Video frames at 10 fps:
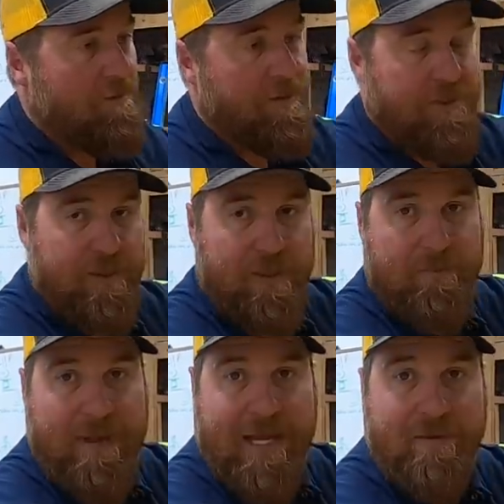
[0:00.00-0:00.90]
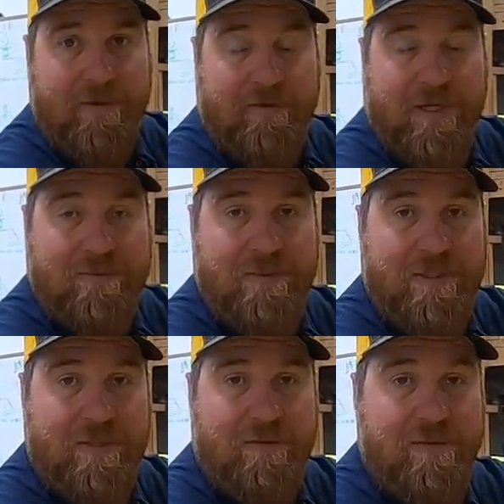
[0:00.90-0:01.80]
with the powered
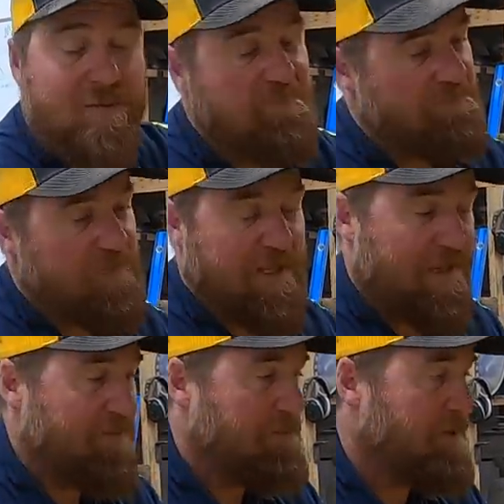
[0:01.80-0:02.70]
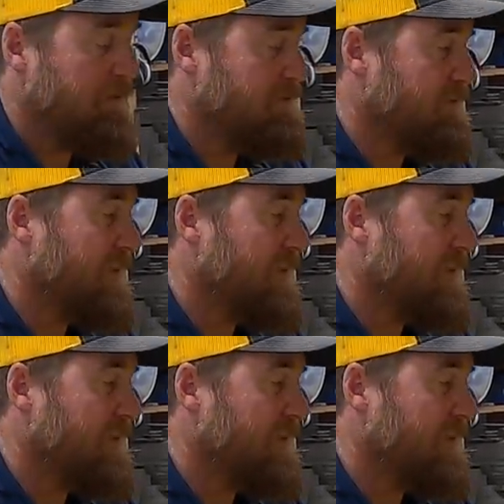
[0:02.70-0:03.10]
transmission cooler, didn't have any problems with